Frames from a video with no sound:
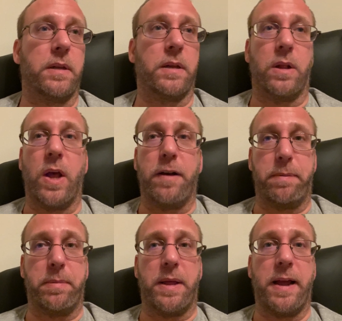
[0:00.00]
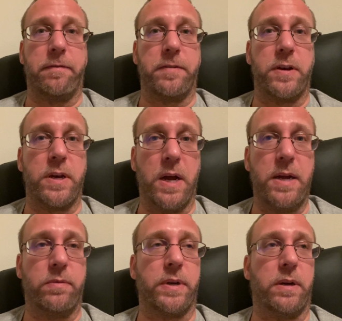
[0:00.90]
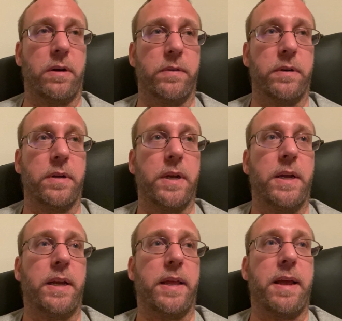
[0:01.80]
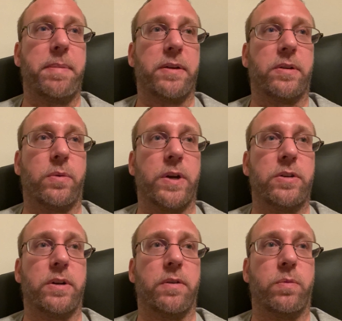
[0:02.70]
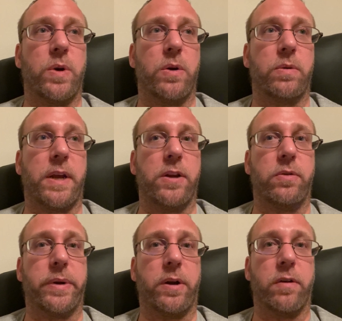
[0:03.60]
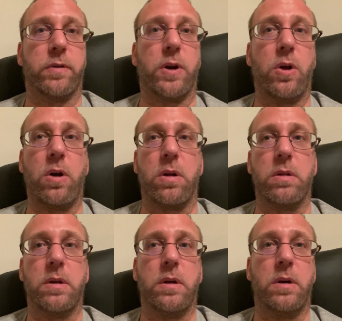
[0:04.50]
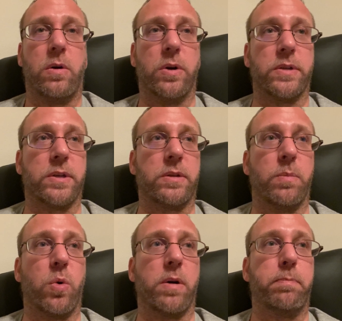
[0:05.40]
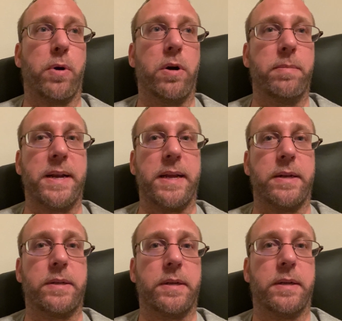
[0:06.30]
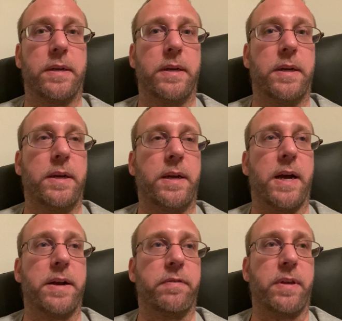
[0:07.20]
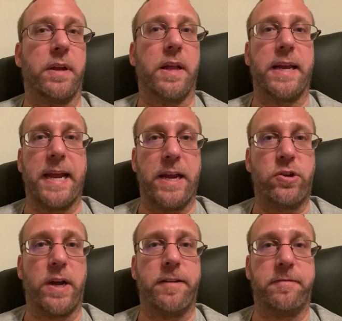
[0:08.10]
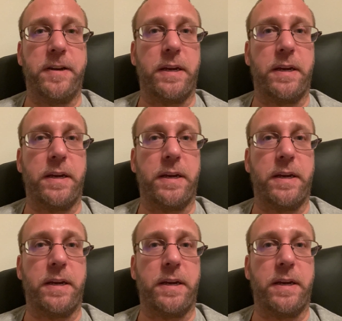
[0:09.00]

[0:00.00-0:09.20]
lot of people have not recovered. And that begs the question of, well, can you recover at all? Or is this a more permanent kind of thing, like HIV